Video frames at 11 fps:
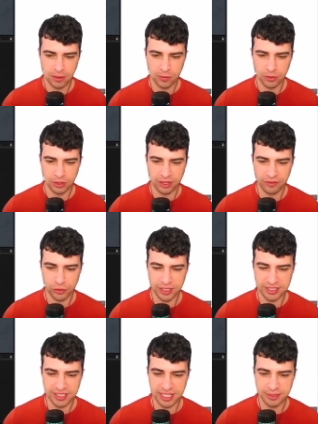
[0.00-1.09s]
We don't have
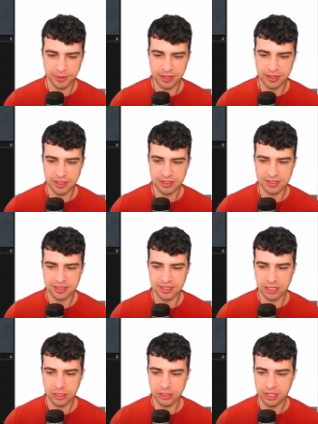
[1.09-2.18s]
threats yet, but this is a
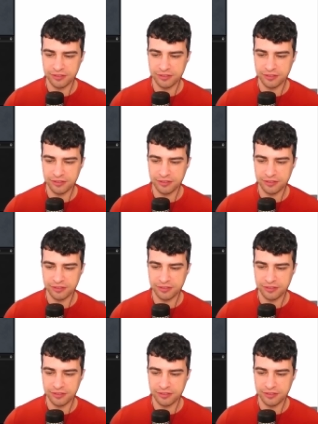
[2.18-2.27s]
good